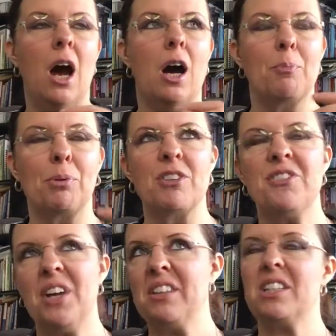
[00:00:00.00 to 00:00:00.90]
uh,
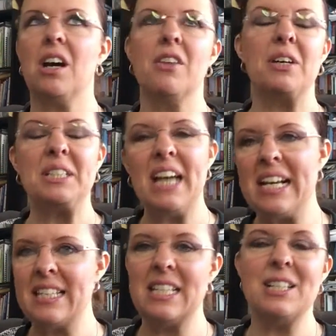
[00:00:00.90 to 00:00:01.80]
placenta, the
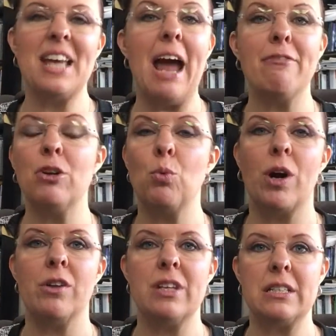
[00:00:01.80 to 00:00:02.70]
testes,
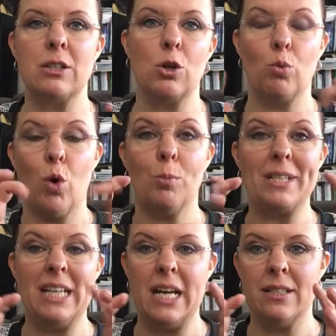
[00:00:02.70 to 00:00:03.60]
everywhere these little
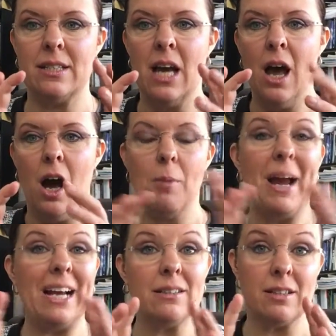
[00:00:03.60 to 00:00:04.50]
aromatase um,
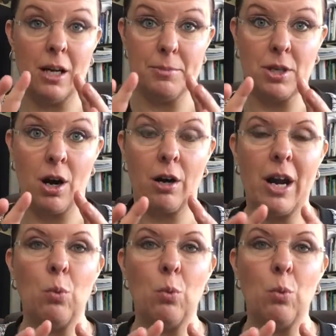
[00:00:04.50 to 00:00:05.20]
enzymes are.